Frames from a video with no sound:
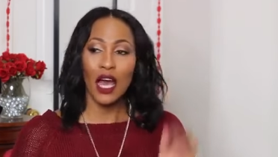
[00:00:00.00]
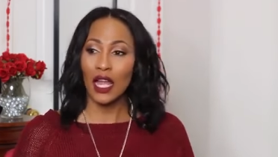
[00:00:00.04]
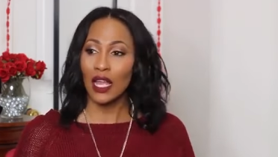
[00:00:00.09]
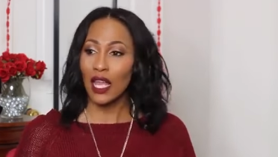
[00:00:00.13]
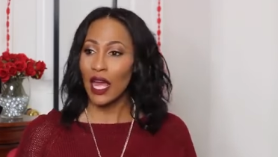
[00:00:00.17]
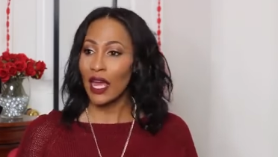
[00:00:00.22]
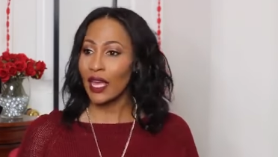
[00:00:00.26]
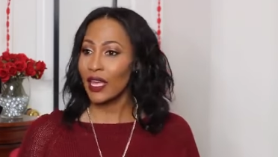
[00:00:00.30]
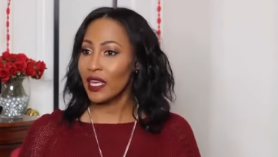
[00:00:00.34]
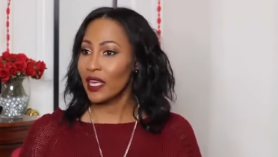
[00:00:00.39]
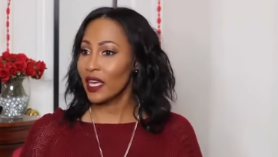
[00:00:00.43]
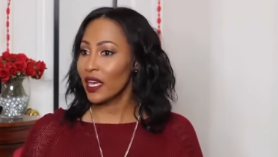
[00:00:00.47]

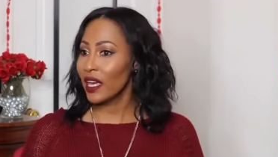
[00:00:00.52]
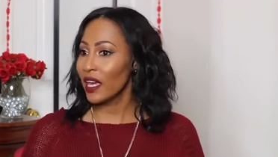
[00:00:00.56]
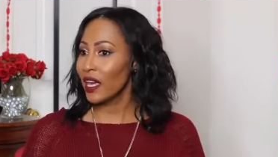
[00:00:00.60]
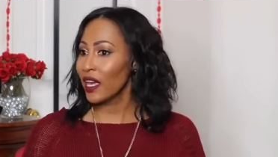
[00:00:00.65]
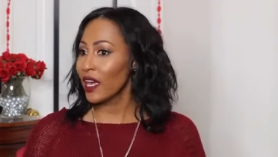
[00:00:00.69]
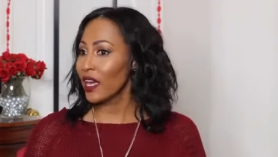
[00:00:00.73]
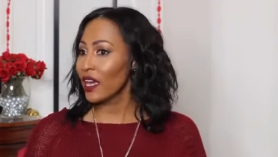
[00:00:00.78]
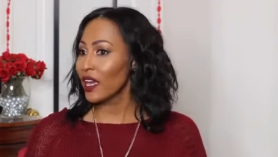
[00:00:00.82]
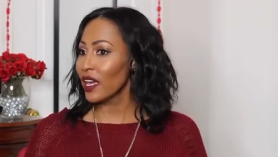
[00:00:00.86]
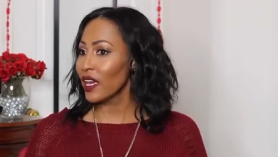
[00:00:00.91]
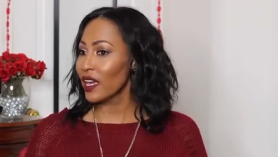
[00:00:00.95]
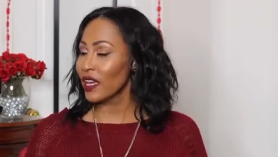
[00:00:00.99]
like
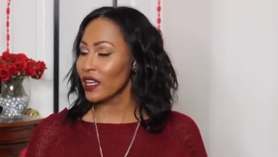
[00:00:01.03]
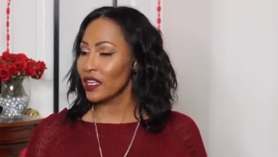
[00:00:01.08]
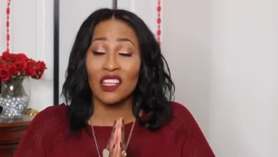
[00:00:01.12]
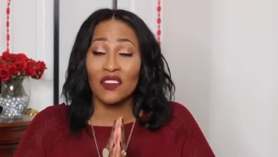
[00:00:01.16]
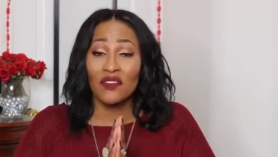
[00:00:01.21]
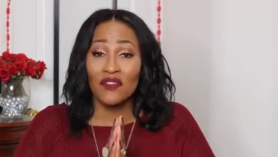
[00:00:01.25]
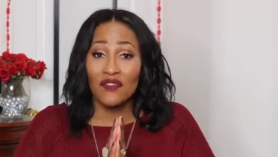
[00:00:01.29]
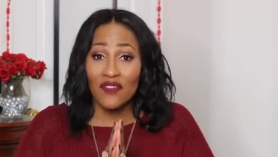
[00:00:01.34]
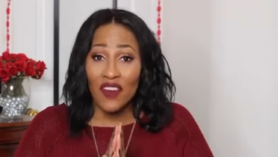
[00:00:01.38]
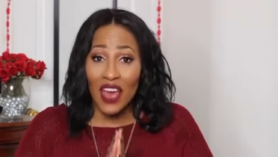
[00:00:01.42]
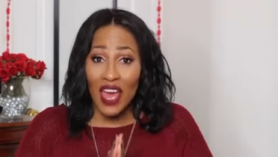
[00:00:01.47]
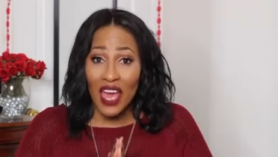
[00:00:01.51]
it.
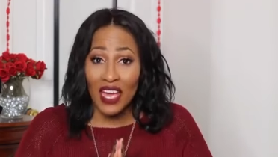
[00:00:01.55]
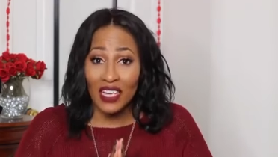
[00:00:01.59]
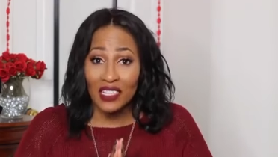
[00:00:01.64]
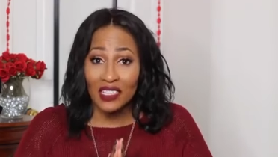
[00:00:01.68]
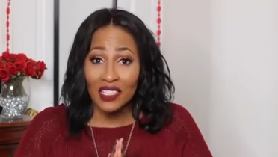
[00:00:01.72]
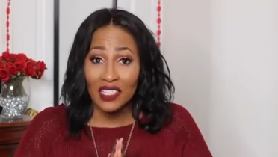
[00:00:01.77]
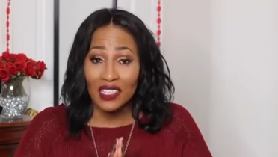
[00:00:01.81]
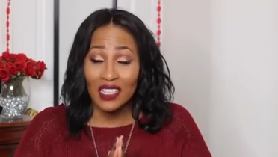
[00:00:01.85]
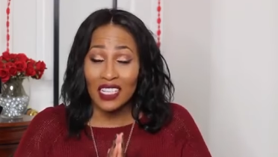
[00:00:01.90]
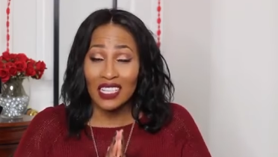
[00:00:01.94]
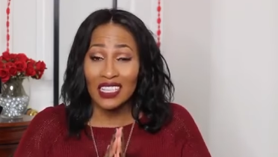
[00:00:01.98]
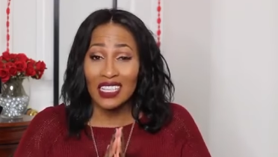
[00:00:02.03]
The
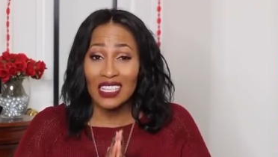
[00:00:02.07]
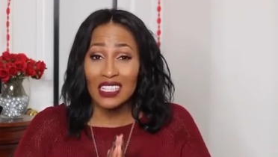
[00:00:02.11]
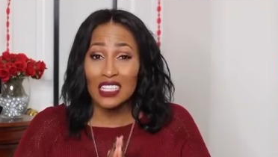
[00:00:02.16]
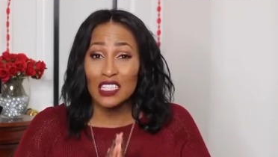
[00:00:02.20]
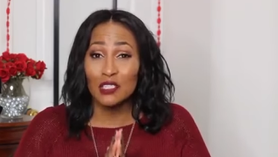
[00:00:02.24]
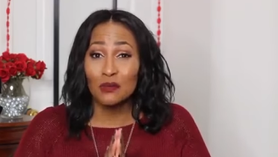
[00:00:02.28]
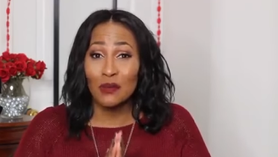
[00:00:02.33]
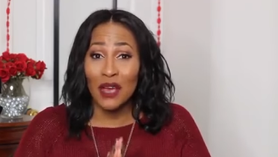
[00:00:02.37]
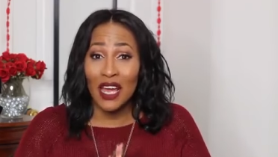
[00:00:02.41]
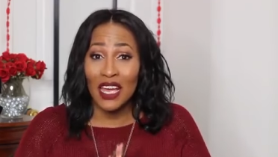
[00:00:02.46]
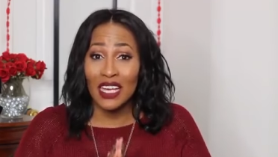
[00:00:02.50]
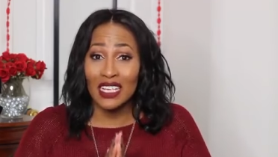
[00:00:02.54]
fact that this
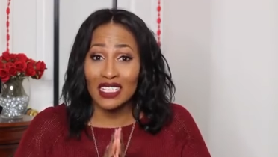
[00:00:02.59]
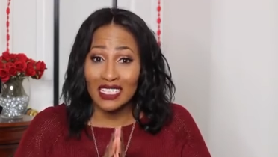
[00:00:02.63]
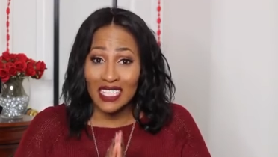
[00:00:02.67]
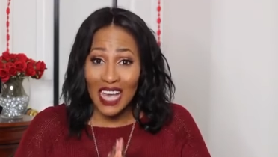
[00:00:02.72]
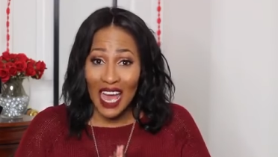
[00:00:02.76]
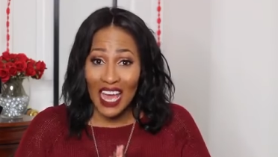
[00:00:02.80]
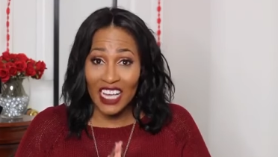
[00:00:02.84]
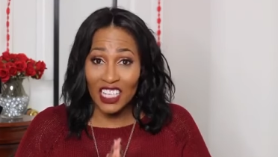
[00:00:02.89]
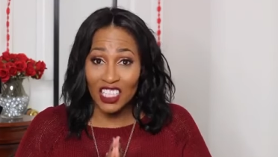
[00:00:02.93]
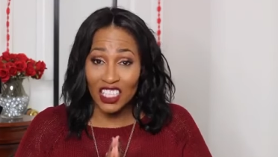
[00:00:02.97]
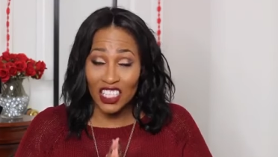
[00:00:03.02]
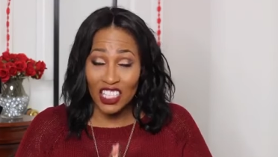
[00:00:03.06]
is my
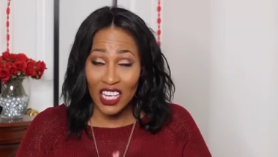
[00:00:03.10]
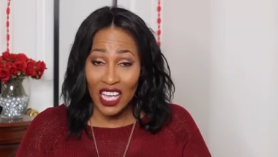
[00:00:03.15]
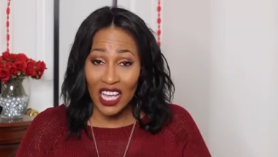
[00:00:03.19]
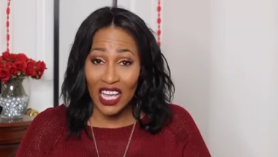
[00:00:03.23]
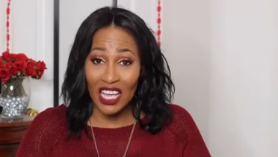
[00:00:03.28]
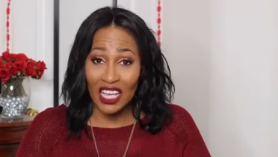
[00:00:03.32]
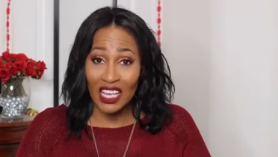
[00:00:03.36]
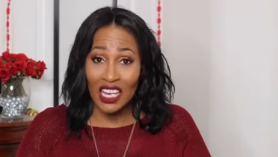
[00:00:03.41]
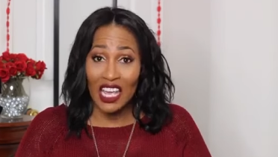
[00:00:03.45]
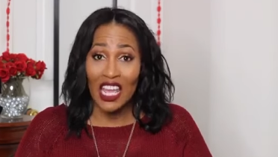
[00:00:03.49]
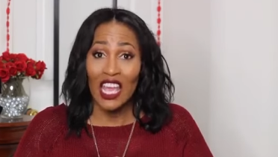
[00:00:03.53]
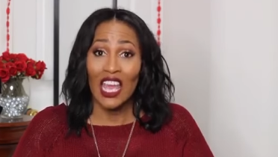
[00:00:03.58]
exact
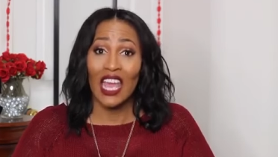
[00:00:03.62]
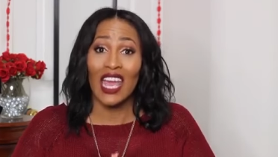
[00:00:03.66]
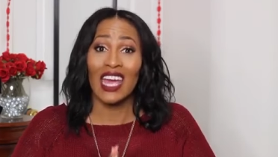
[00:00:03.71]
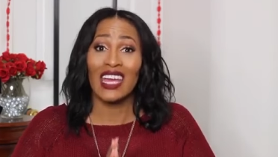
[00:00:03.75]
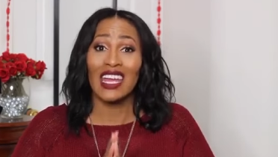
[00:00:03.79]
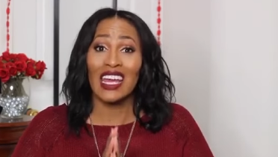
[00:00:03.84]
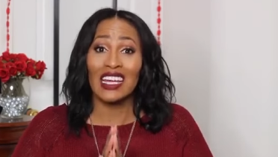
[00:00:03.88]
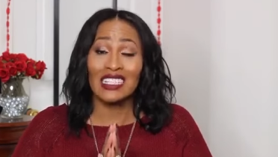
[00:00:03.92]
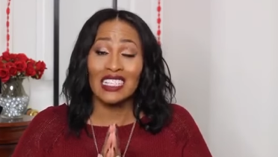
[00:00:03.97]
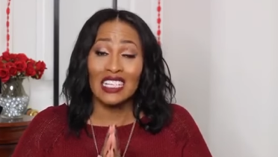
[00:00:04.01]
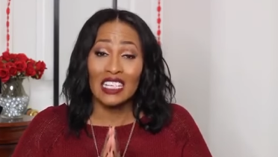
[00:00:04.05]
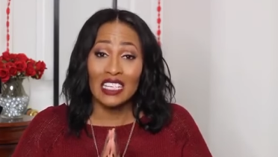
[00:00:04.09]
shade
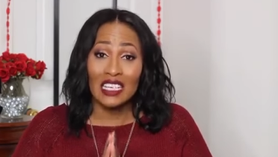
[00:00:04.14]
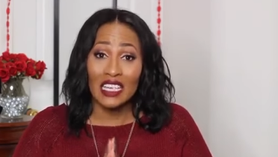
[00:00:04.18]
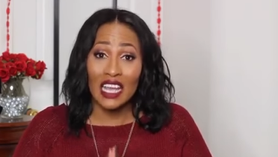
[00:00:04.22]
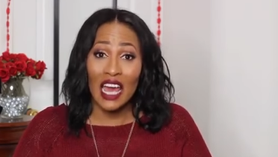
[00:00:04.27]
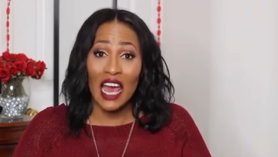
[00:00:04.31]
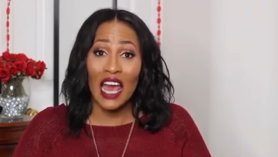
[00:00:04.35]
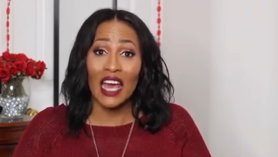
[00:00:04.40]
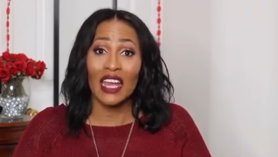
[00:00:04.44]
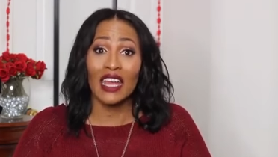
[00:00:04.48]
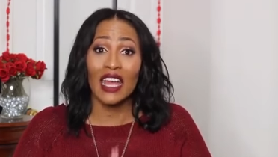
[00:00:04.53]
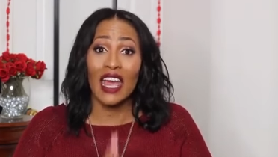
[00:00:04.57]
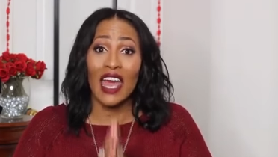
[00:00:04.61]
and I did
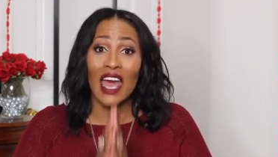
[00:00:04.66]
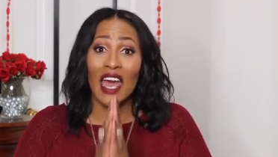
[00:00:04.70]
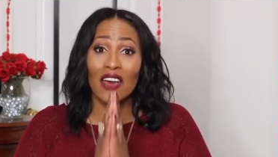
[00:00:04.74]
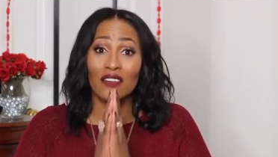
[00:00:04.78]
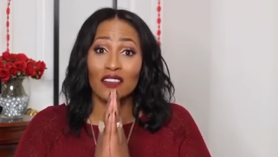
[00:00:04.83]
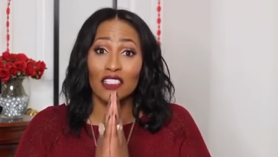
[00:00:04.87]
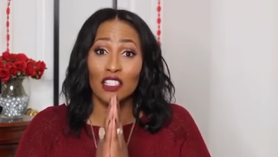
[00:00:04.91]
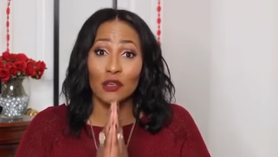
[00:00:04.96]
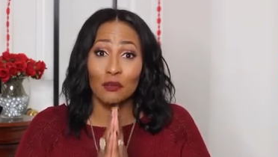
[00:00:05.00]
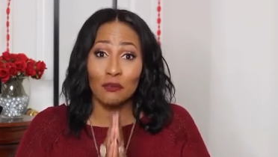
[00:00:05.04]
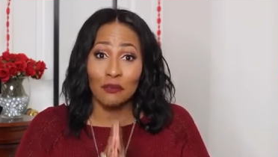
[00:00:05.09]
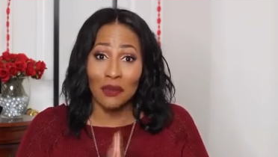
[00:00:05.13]
not
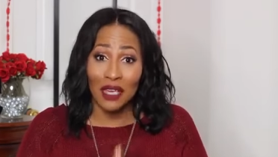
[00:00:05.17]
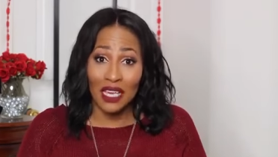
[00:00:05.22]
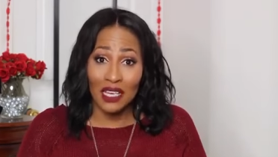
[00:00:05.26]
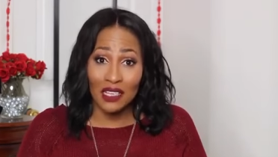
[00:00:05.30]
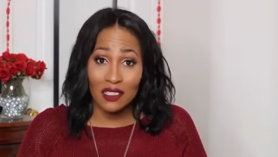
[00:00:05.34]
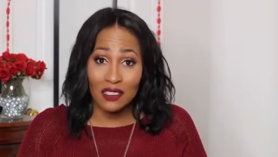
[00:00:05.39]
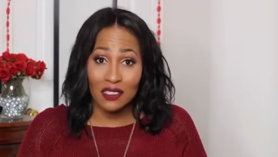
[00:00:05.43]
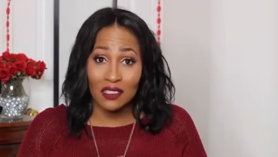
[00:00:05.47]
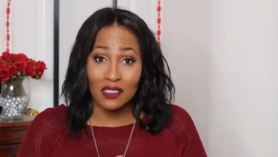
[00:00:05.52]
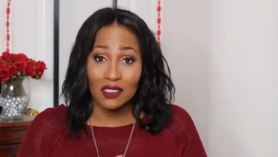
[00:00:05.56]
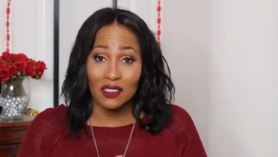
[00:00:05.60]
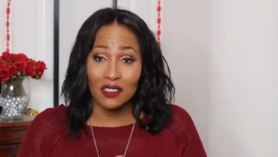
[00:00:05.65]
have to
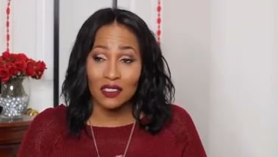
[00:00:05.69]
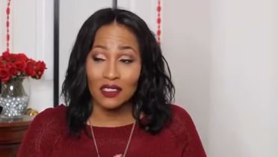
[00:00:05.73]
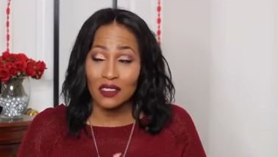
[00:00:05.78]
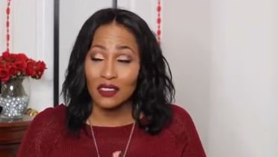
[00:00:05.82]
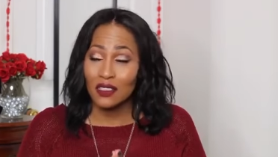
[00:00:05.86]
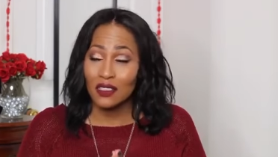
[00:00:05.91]
mix.